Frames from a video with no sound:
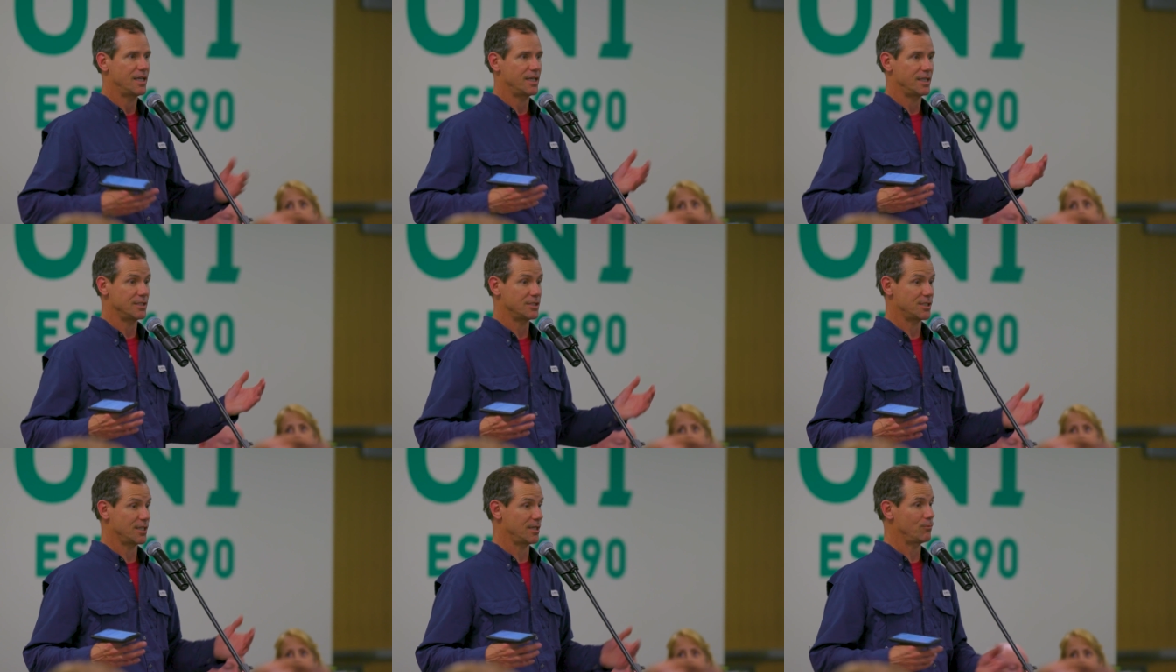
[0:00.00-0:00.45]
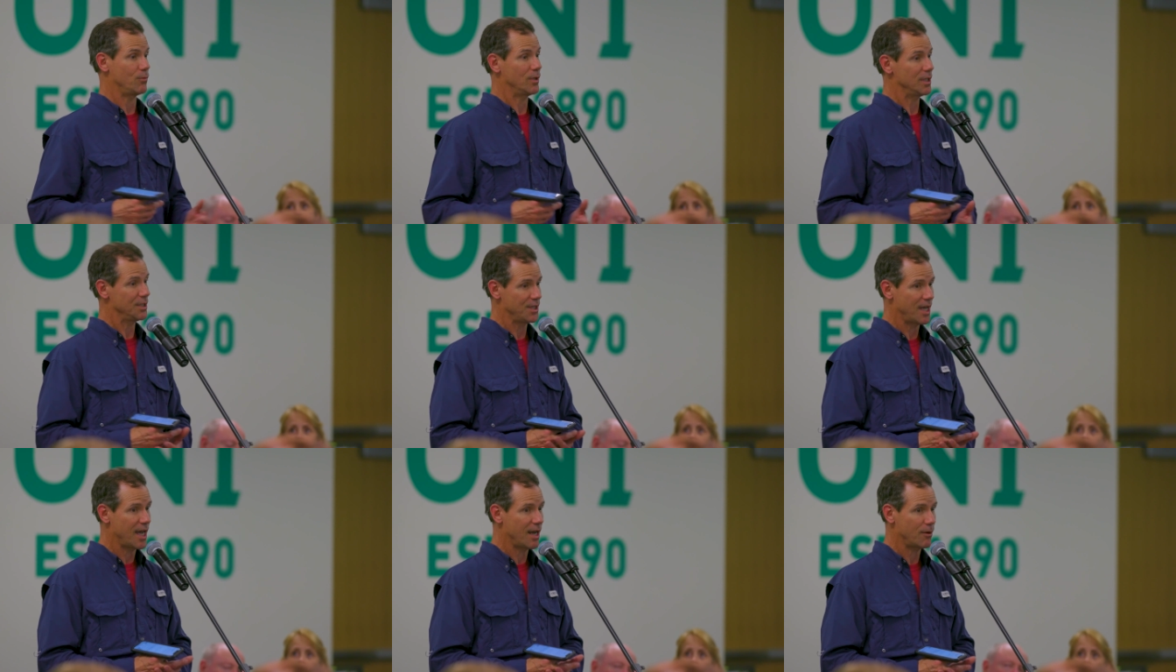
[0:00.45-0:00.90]
And he
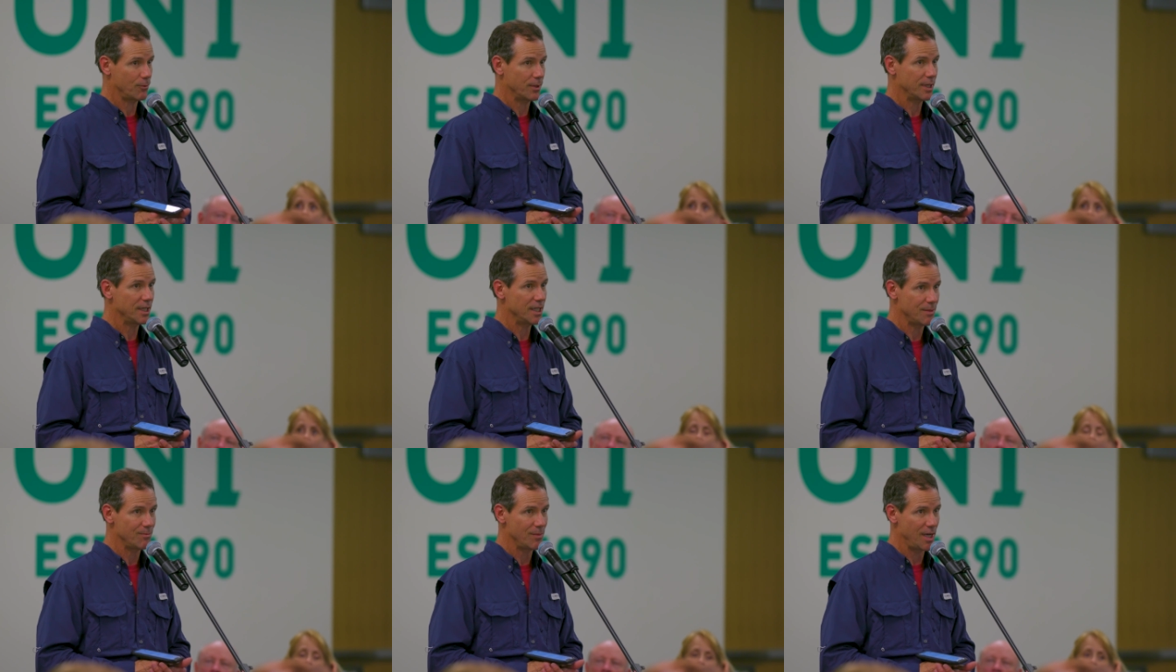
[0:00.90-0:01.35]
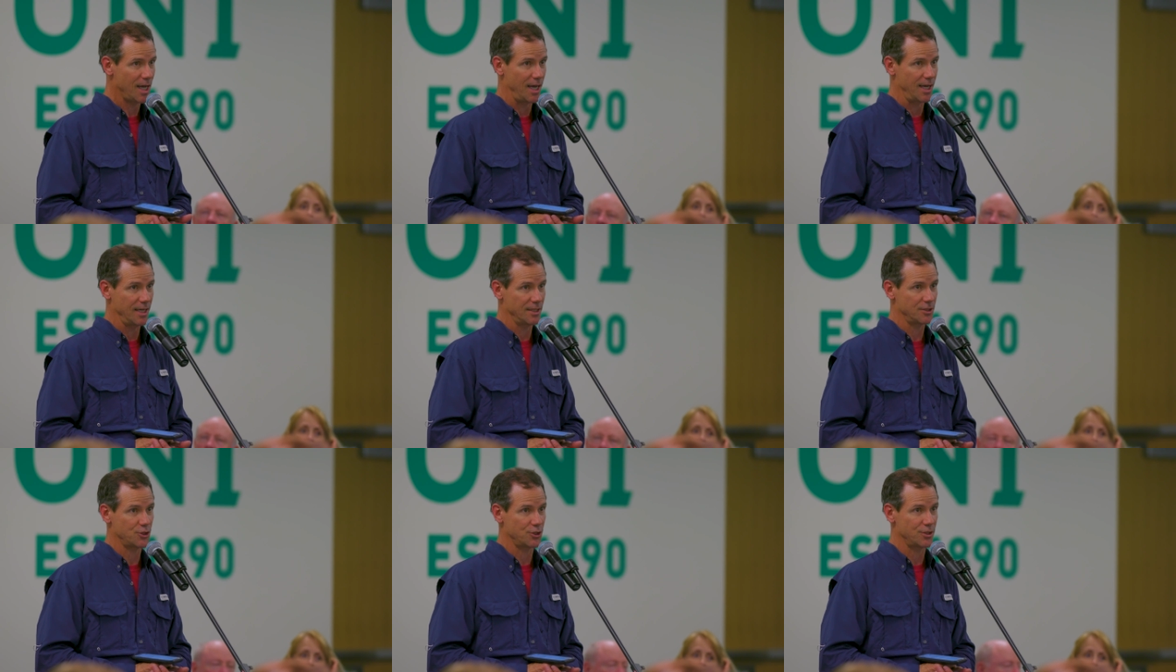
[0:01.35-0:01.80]
said, well, not really
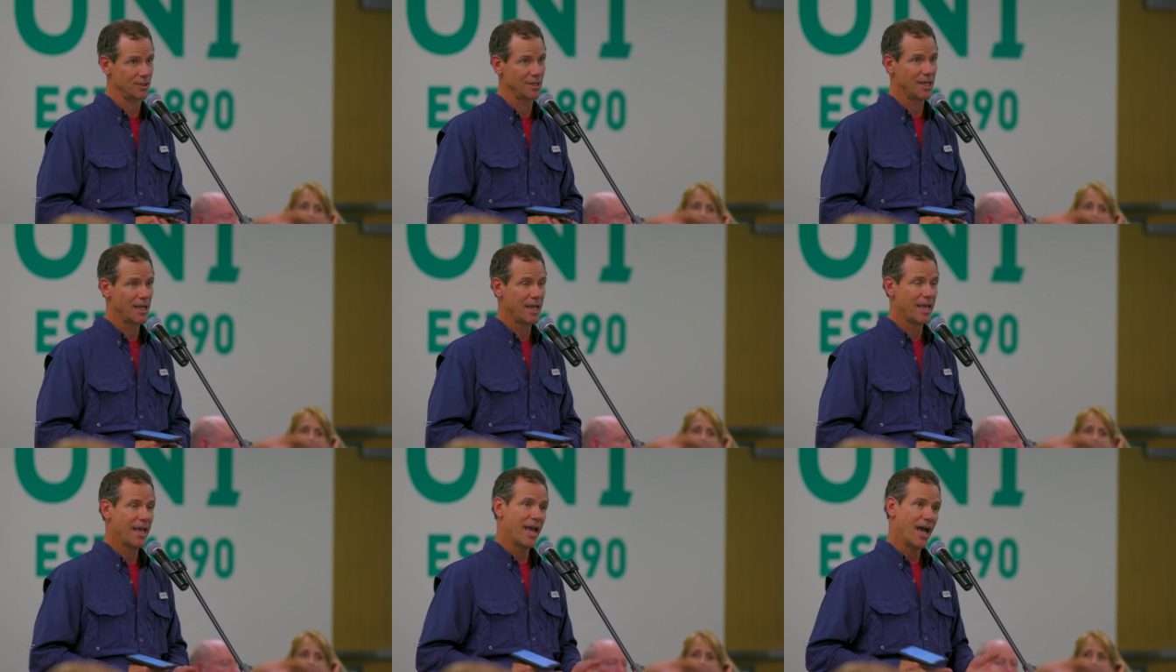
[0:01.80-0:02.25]
much.